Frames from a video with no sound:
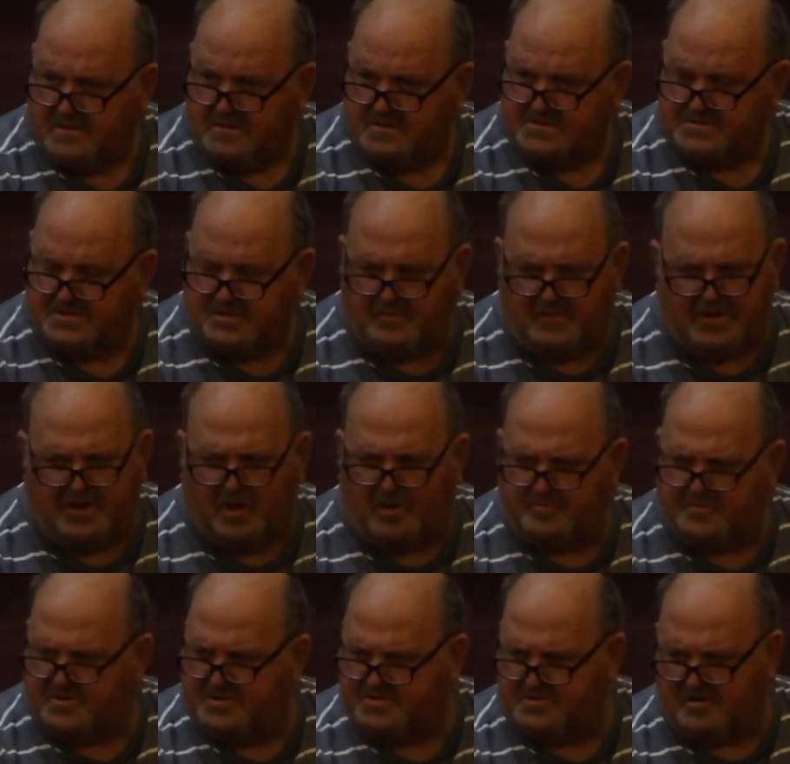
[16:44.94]
See, we
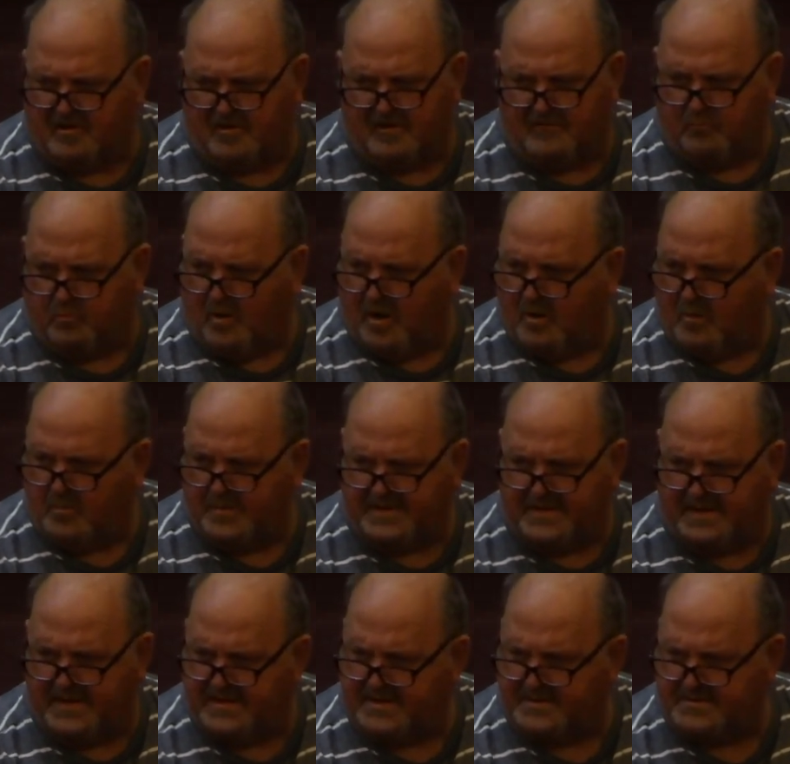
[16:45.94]
don't deserve what we
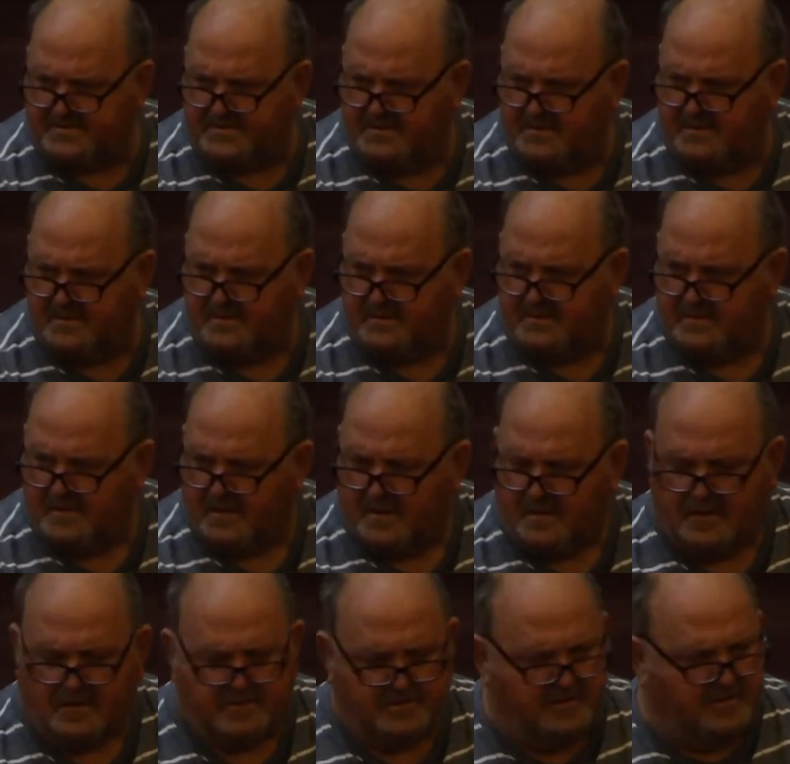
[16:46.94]
get
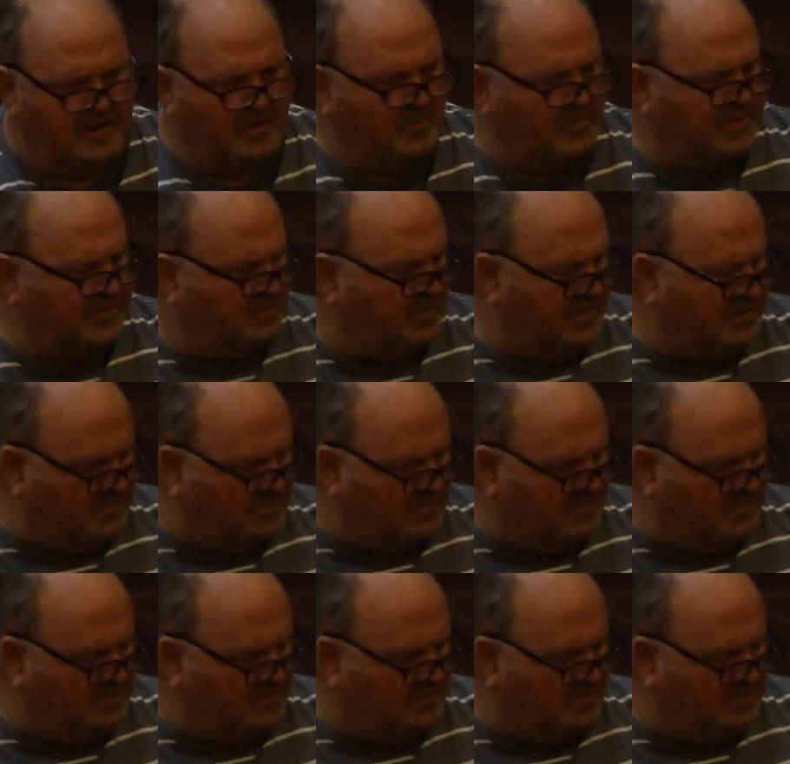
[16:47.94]
you know, we, we,